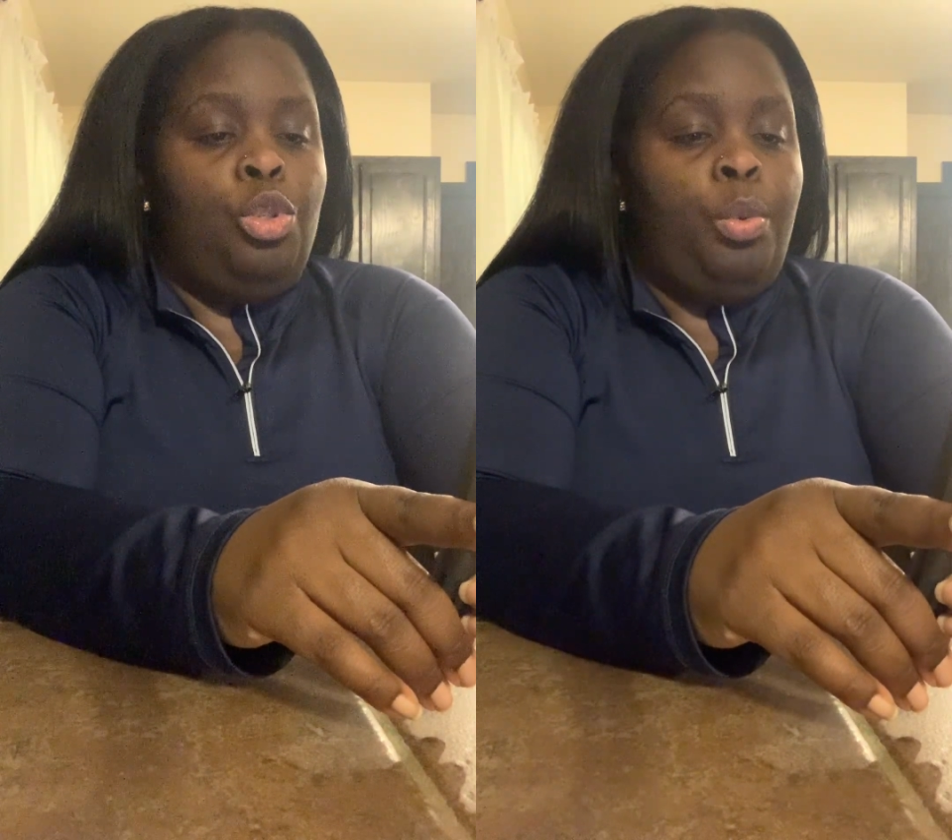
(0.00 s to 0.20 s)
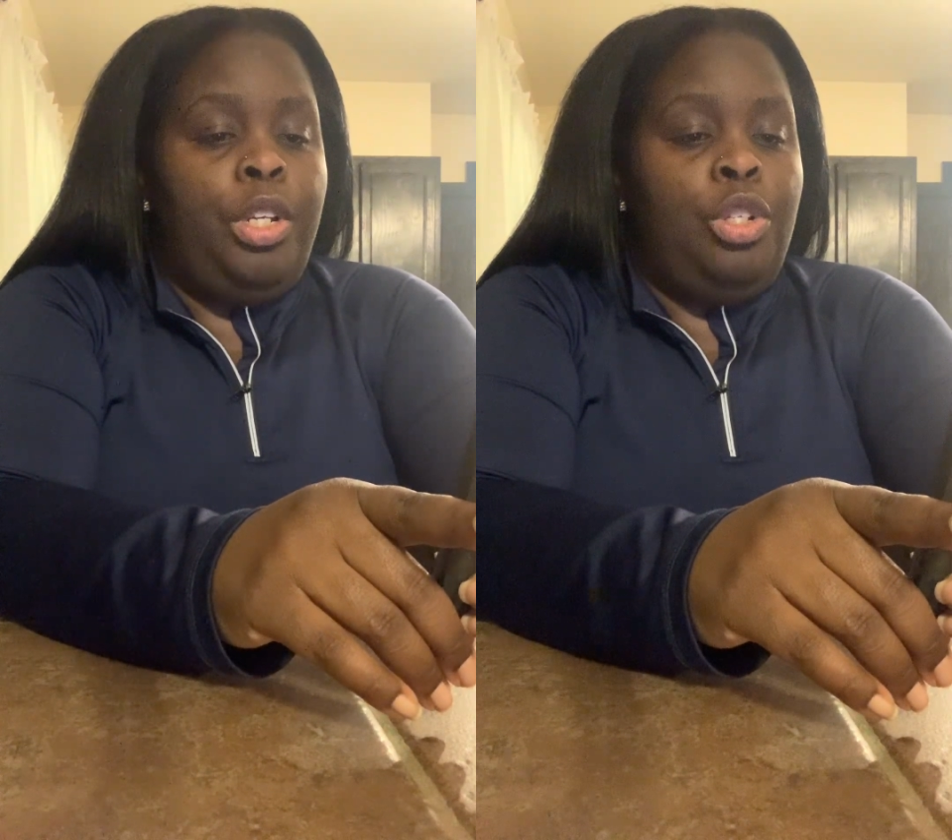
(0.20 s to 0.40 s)

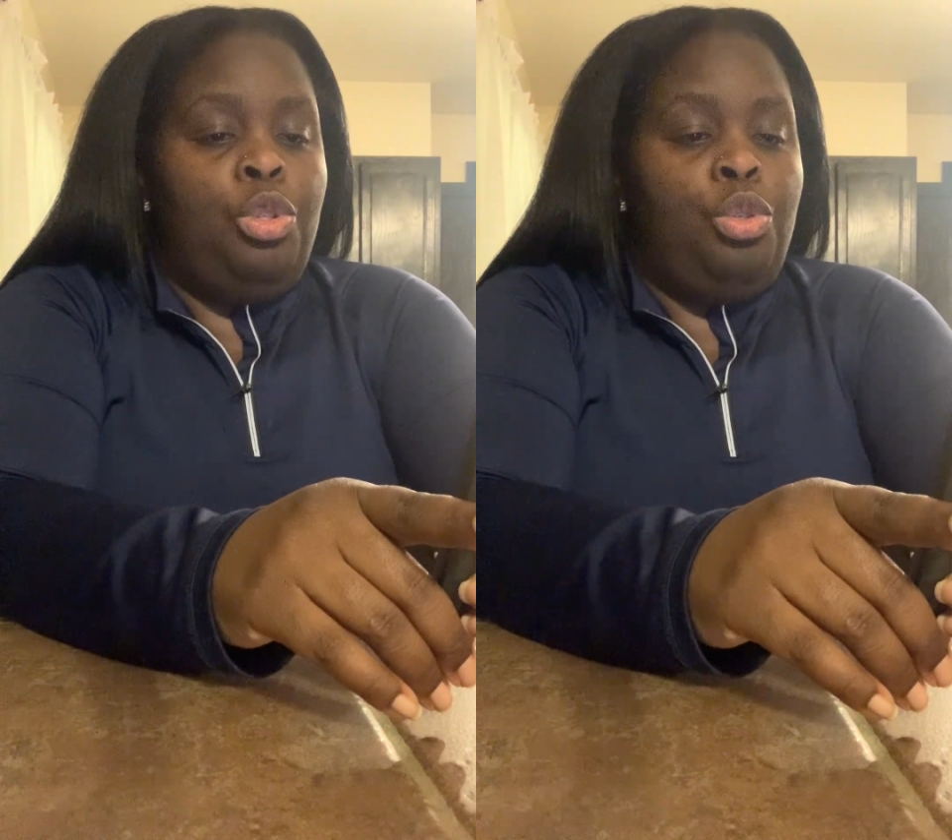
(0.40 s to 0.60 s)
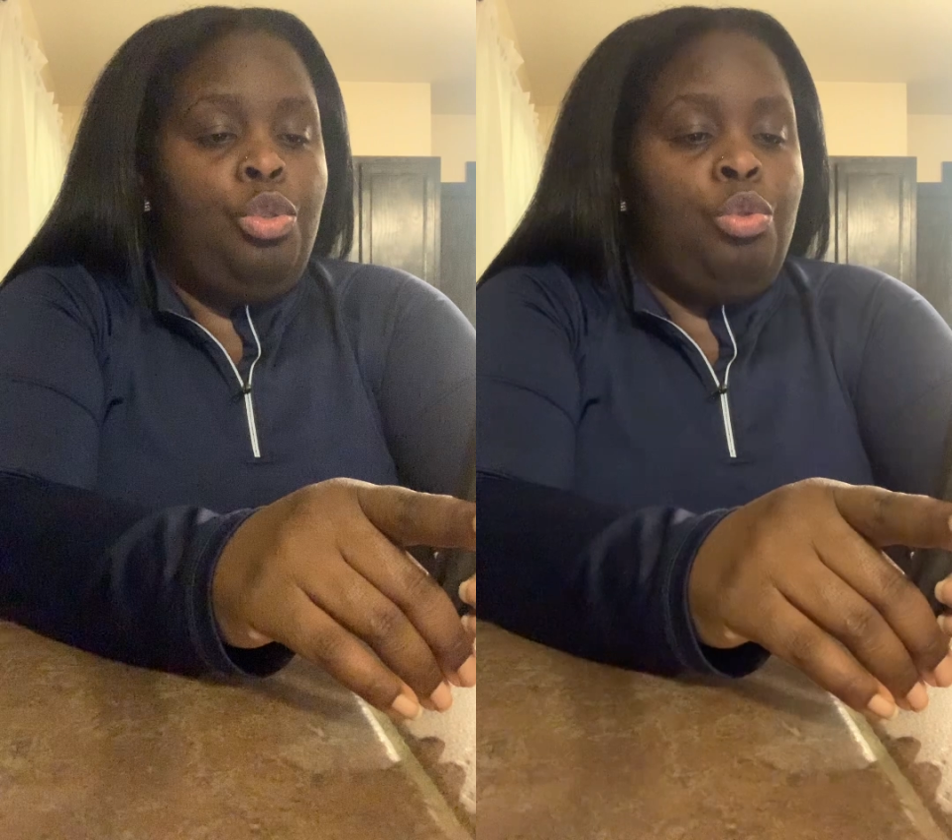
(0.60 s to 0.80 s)

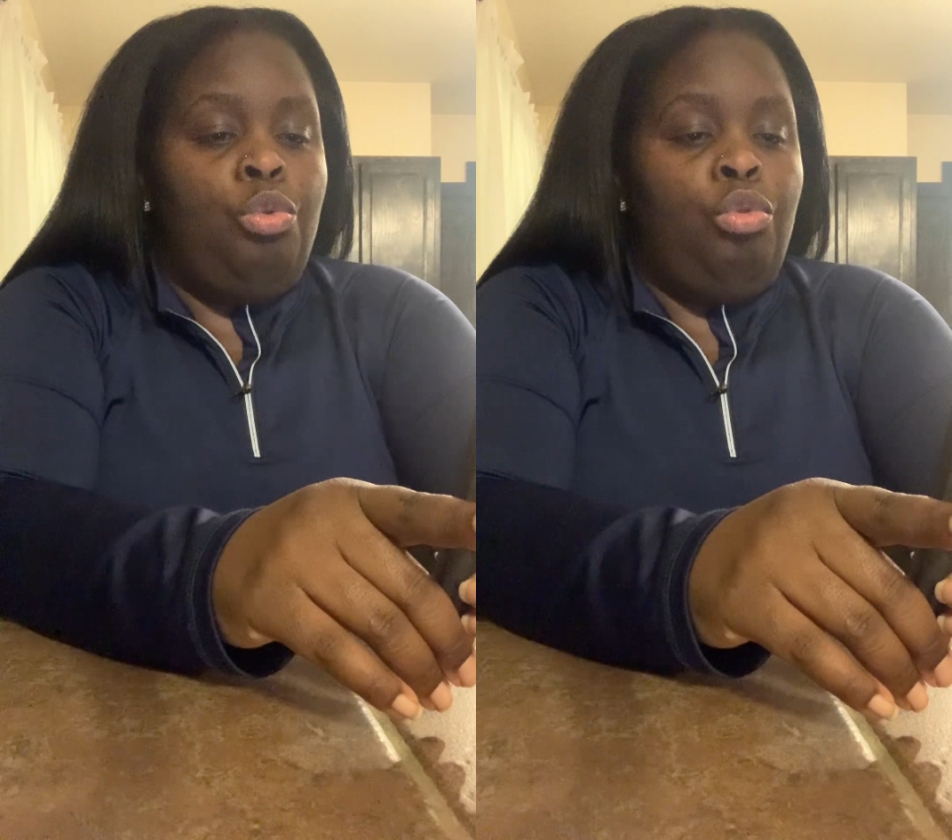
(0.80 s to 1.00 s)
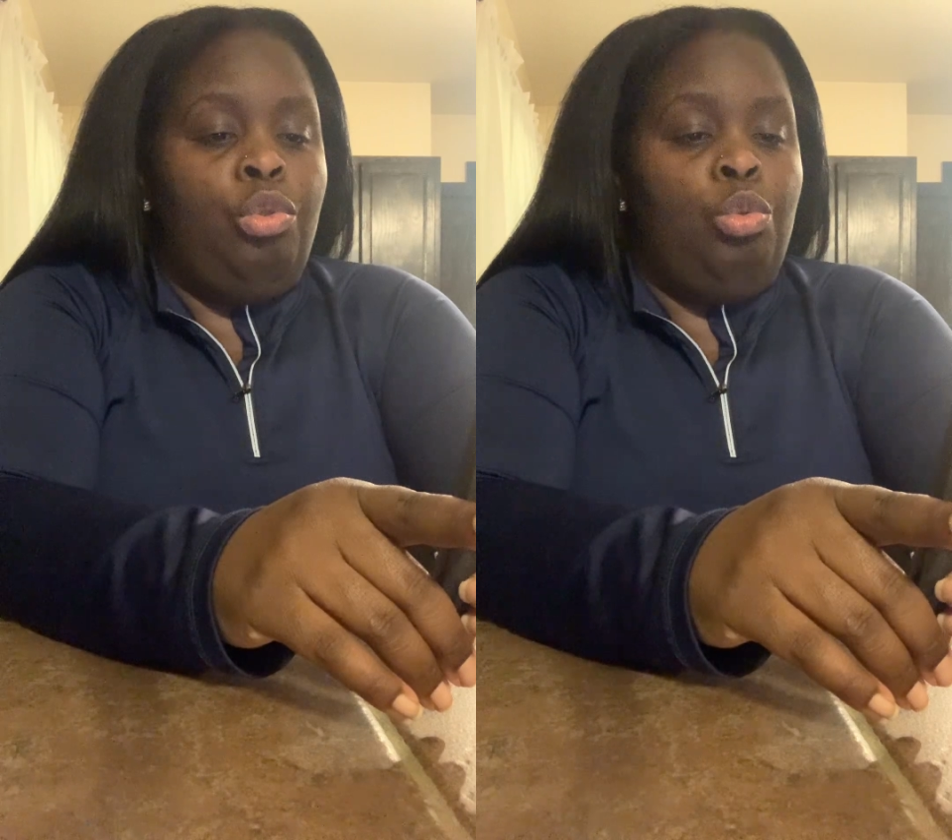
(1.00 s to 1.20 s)
22
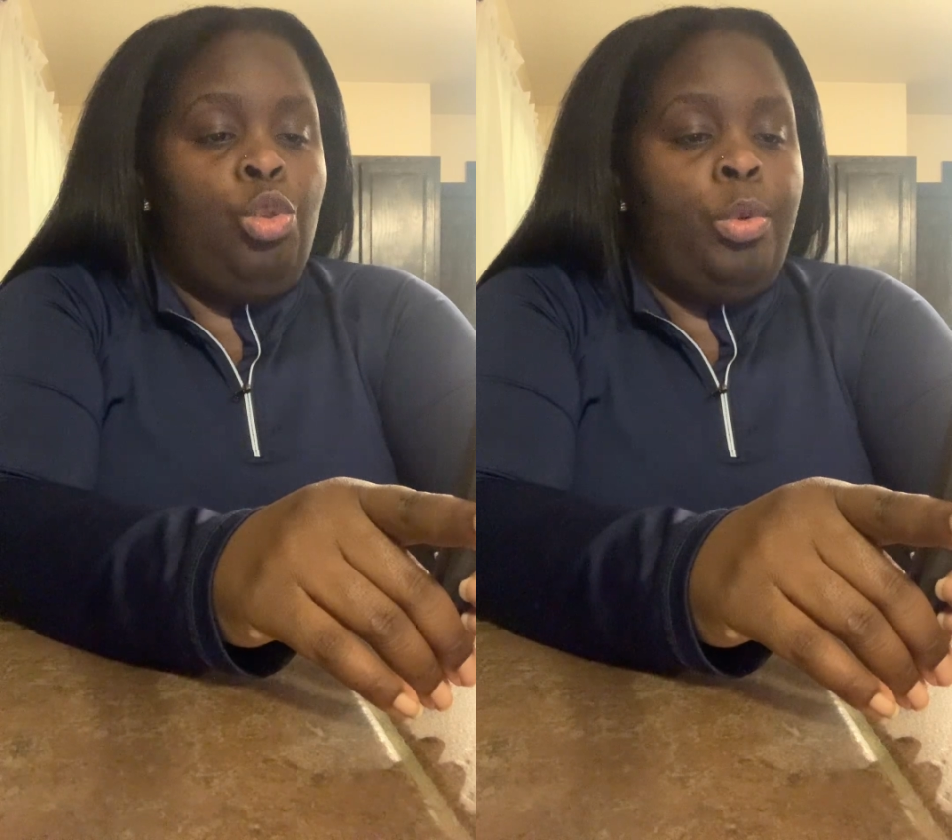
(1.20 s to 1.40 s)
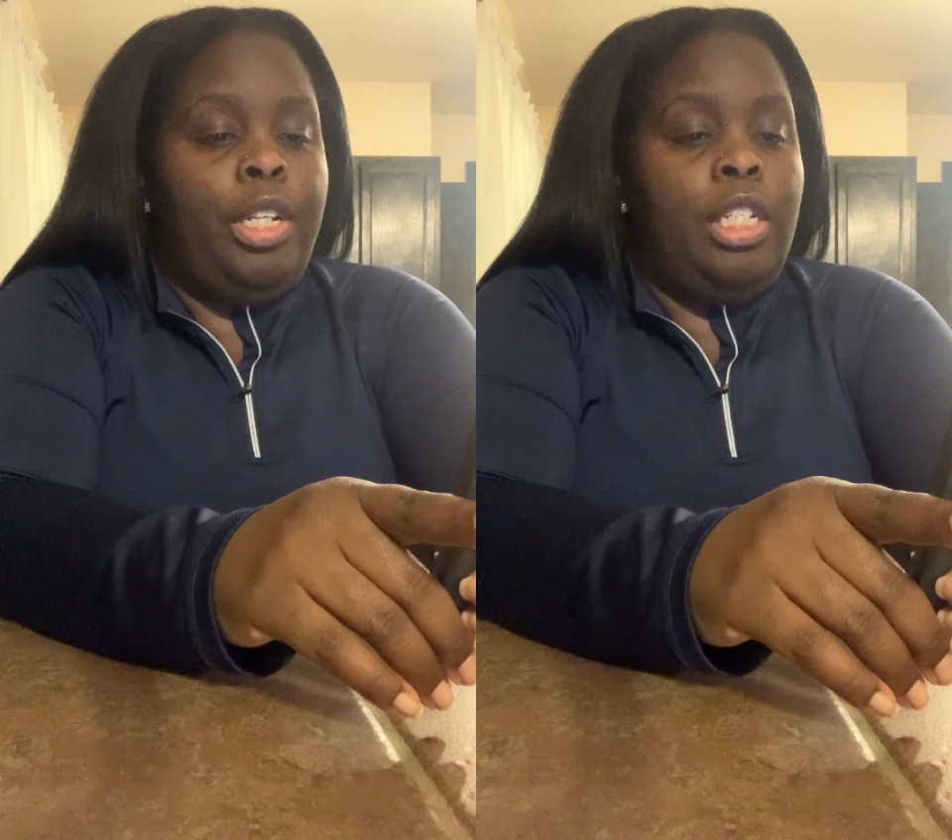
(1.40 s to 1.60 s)
through
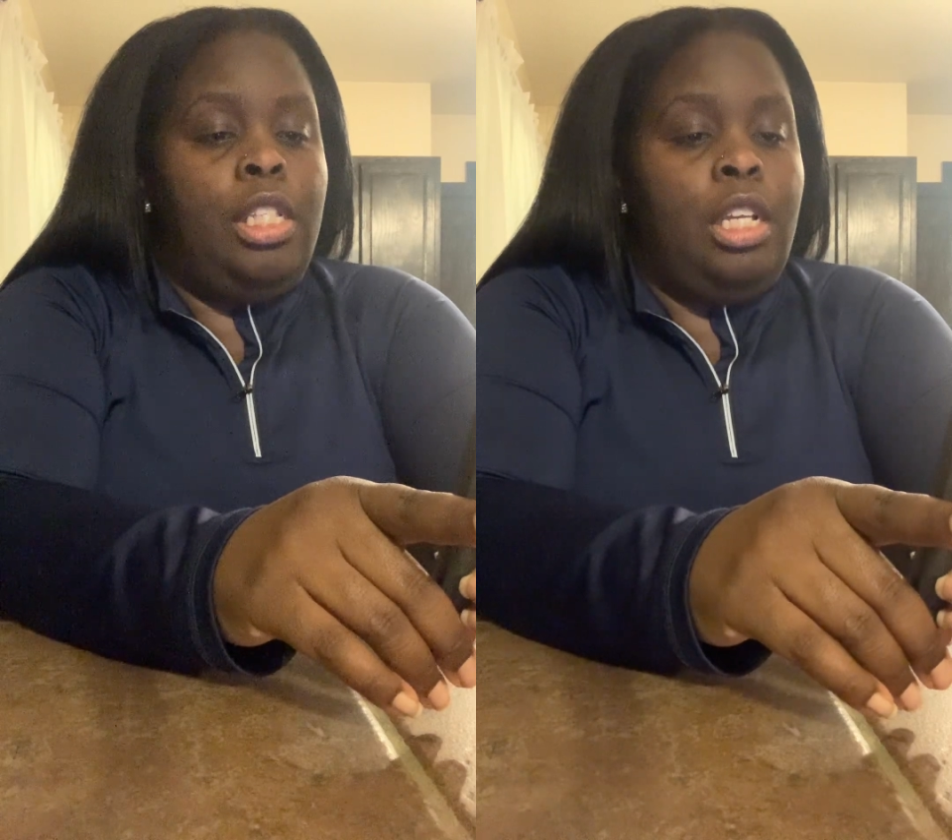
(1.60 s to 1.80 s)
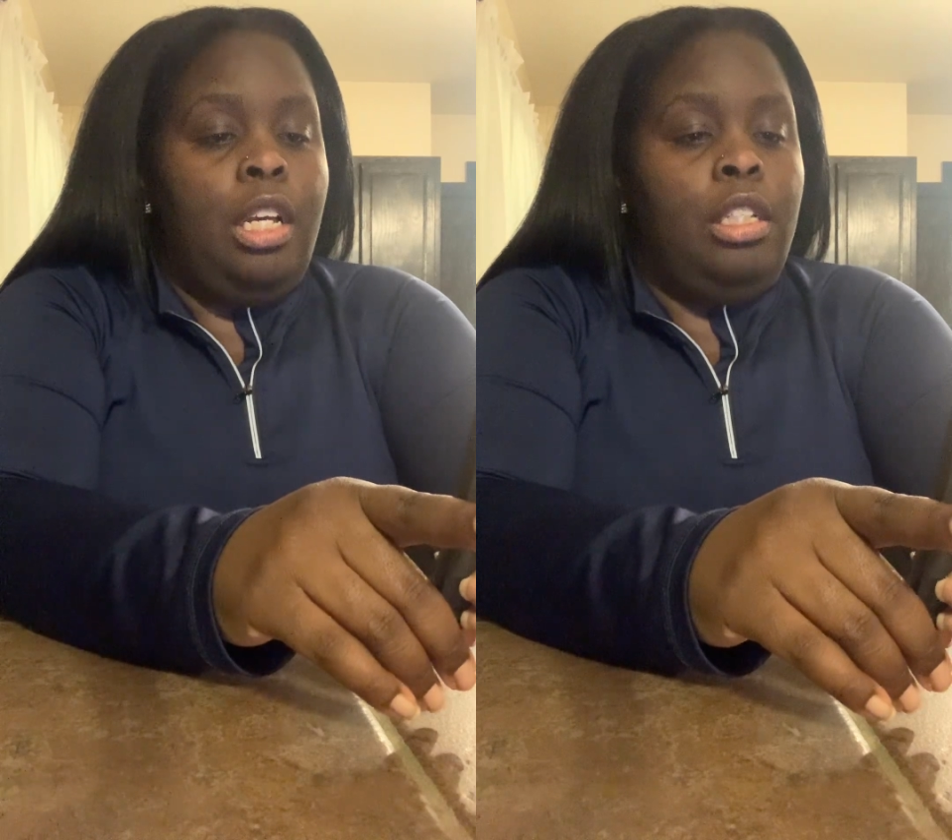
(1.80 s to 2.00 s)

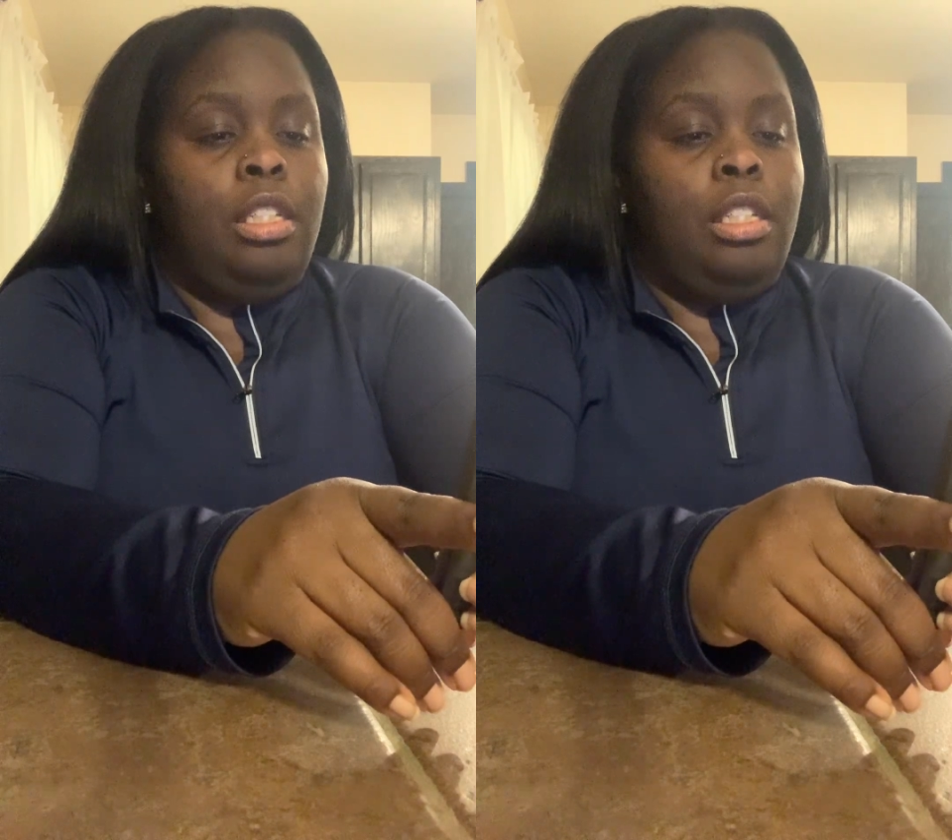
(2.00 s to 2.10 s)
26.